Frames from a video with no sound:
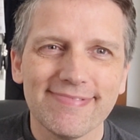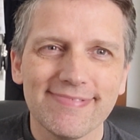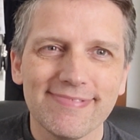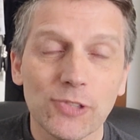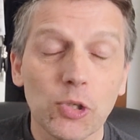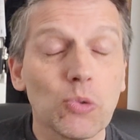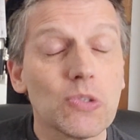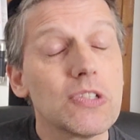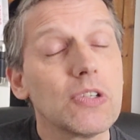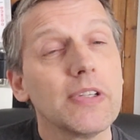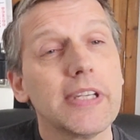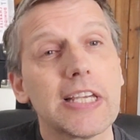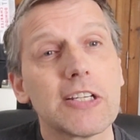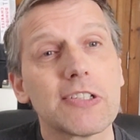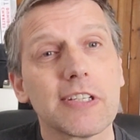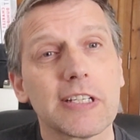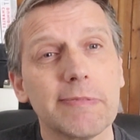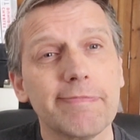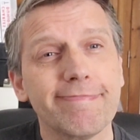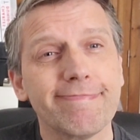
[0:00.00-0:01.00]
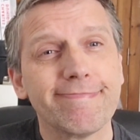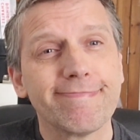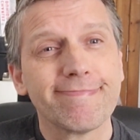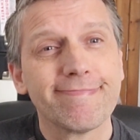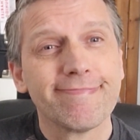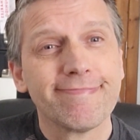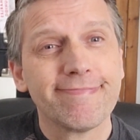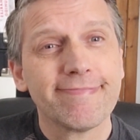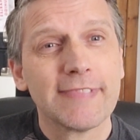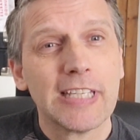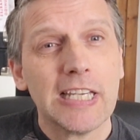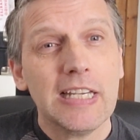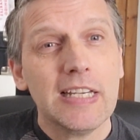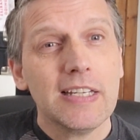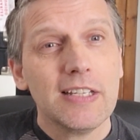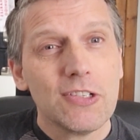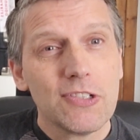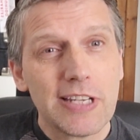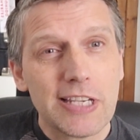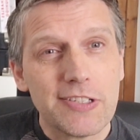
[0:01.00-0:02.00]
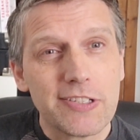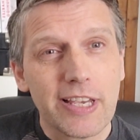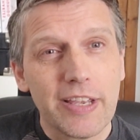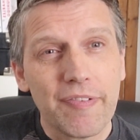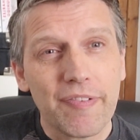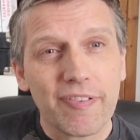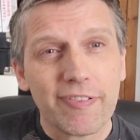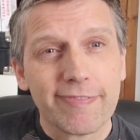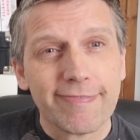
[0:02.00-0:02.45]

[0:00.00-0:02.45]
So until next time, stay safe.